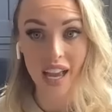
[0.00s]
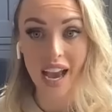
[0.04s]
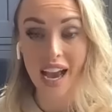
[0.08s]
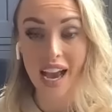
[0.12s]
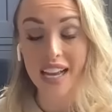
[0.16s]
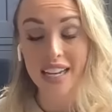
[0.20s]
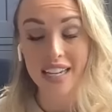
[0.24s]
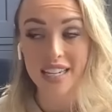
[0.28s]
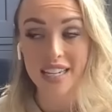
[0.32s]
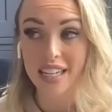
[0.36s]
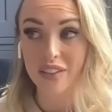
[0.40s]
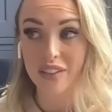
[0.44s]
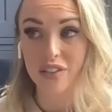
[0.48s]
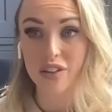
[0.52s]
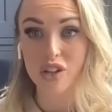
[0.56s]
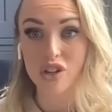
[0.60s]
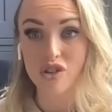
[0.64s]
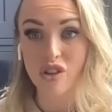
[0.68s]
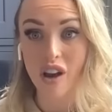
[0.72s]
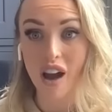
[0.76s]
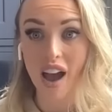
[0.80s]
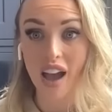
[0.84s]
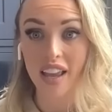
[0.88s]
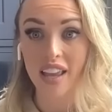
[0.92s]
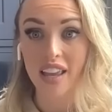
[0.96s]
I didn't even
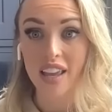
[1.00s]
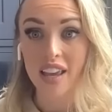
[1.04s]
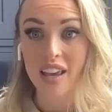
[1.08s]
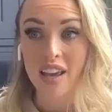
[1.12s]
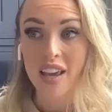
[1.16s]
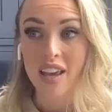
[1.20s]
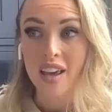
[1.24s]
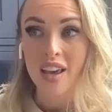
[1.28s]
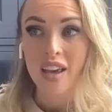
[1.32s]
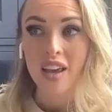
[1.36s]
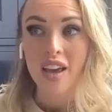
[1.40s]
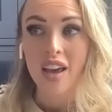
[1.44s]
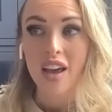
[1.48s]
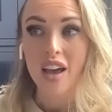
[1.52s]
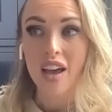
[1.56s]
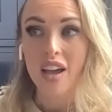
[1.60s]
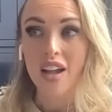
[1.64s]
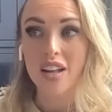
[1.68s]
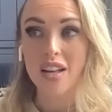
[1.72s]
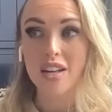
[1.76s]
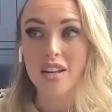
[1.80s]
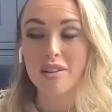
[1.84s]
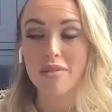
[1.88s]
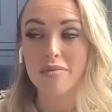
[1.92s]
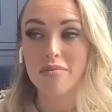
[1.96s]
try.
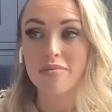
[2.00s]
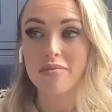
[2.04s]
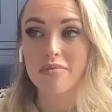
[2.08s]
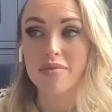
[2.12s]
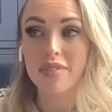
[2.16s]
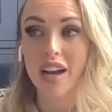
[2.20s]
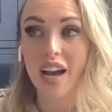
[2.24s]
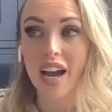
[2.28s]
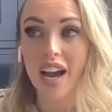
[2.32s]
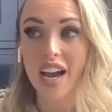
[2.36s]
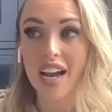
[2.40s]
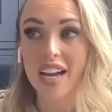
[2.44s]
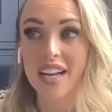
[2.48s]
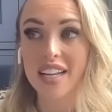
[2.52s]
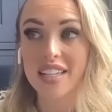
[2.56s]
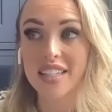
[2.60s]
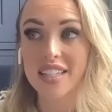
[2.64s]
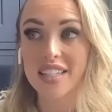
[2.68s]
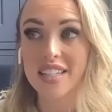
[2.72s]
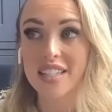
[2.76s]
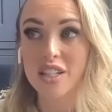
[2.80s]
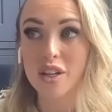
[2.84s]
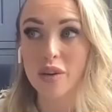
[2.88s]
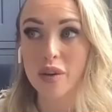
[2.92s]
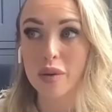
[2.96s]
Um, and
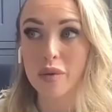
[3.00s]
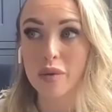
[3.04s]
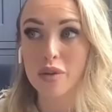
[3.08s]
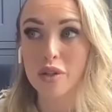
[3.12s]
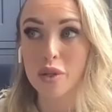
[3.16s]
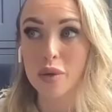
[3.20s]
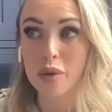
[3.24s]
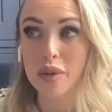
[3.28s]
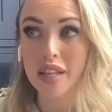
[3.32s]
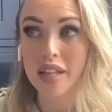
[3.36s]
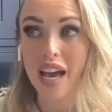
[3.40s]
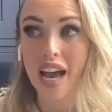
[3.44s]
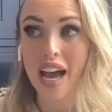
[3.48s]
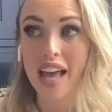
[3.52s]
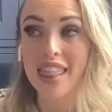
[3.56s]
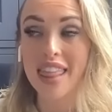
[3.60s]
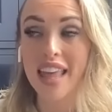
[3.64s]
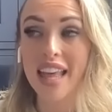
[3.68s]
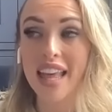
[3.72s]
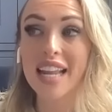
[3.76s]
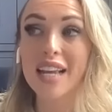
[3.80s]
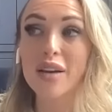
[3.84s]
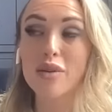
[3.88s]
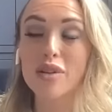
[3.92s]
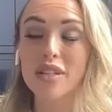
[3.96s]
so he was doing that, and
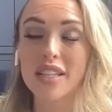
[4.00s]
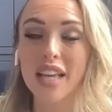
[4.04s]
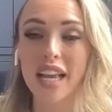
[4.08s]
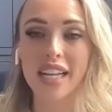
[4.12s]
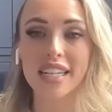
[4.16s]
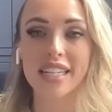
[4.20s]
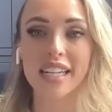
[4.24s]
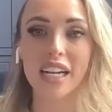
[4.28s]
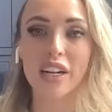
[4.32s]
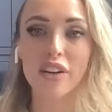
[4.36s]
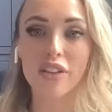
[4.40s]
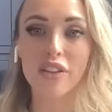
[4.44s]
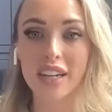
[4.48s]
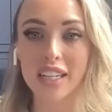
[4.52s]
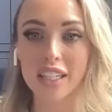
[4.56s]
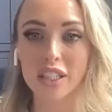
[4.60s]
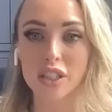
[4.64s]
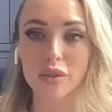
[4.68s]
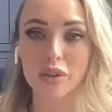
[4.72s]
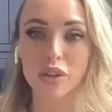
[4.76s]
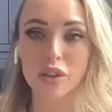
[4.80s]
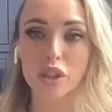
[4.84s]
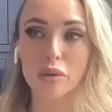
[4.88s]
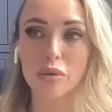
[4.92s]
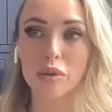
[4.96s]
then he was getting diarrhea. So
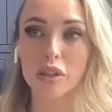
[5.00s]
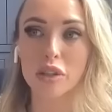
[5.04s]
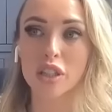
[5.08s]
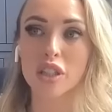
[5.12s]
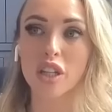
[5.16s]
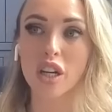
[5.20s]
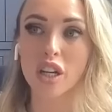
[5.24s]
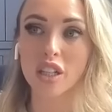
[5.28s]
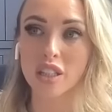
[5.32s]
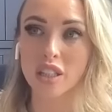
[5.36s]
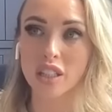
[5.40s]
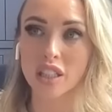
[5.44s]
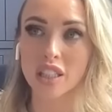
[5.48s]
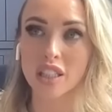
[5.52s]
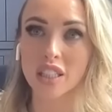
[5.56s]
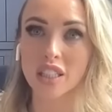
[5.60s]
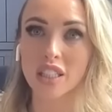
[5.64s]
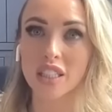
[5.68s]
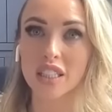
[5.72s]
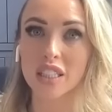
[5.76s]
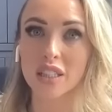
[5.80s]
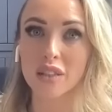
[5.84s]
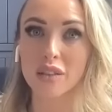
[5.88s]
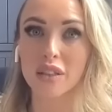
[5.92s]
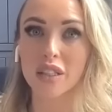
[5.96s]
we took him to the doctors,
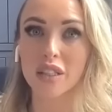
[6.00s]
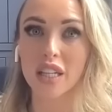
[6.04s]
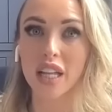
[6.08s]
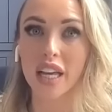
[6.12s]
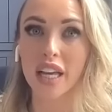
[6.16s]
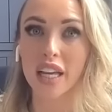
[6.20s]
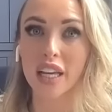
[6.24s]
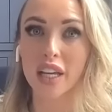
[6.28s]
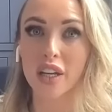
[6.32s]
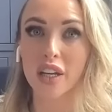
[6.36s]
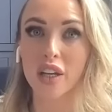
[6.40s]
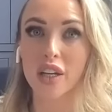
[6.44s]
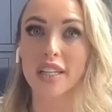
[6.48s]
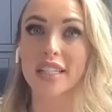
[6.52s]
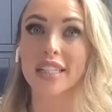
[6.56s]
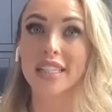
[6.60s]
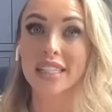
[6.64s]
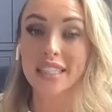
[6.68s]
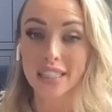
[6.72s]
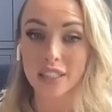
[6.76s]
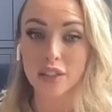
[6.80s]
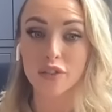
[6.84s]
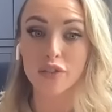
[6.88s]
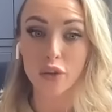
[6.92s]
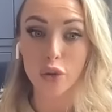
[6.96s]
and they were like, "He
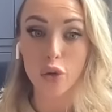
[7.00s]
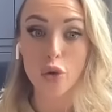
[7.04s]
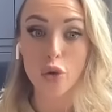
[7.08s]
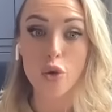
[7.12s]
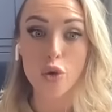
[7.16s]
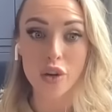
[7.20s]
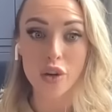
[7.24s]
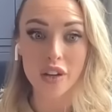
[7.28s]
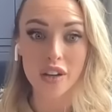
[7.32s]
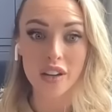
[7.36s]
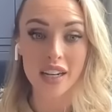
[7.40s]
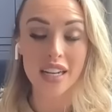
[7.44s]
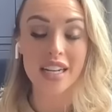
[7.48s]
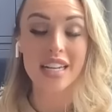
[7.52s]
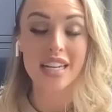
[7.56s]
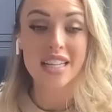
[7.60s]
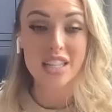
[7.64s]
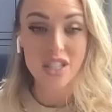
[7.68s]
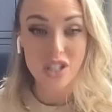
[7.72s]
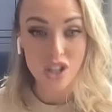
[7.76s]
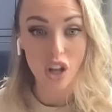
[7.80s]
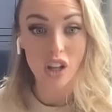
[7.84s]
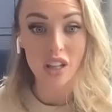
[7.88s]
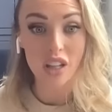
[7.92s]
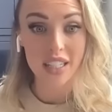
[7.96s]
needs food. He needs
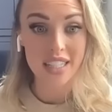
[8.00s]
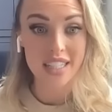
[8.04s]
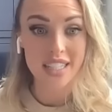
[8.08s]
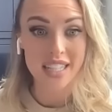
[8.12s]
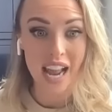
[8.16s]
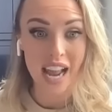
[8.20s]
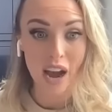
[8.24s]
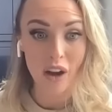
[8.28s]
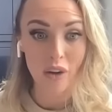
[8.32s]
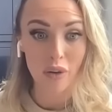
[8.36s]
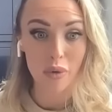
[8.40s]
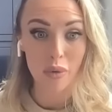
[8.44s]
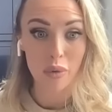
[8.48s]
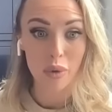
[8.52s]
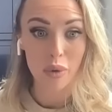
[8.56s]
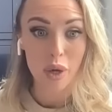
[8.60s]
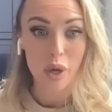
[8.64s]
solids now.